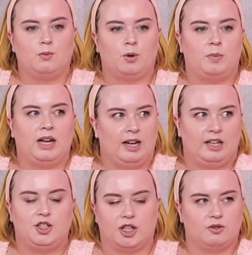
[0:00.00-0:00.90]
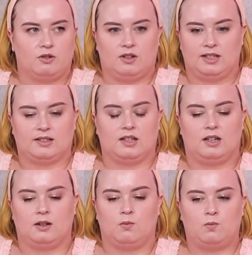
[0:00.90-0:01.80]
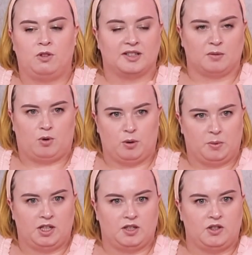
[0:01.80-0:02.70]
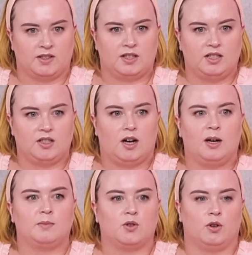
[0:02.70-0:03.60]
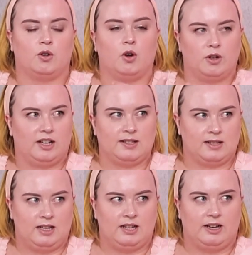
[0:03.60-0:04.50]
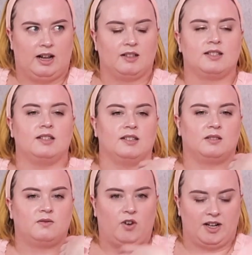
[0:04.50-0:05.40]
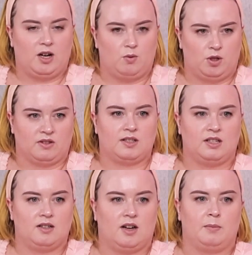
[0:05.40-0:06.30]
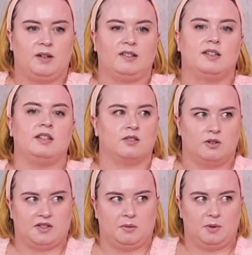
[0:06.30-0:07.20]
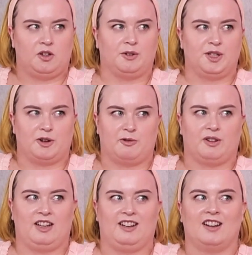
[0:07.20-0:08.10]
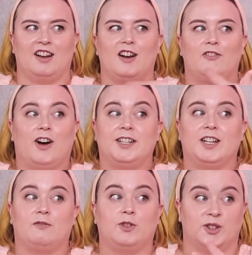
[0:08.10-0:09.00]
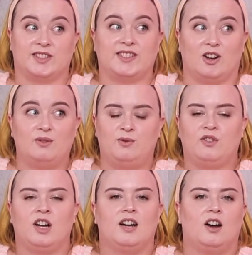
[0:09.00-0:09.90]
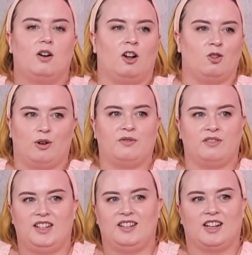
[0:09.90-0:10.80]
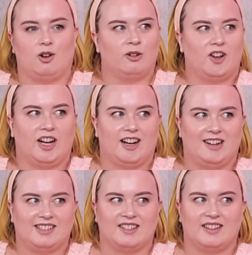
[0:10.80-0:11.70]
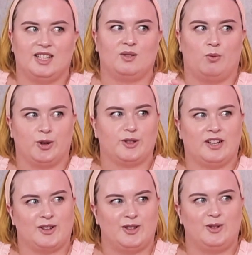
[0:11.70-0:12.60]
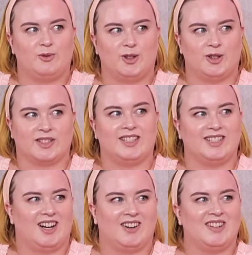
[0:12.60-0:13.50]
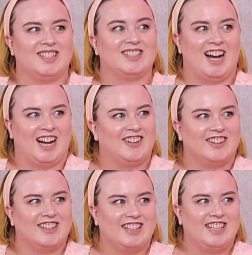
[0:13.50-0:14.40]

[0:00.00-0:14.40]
would be any gentle cleanser that's appropriate to your skin type. So go and get a skin analysis, find out what your skin type is. It's not something you can generally find out for yourself. A lot of the like online guides and things won't tell you what your skin type is accurately.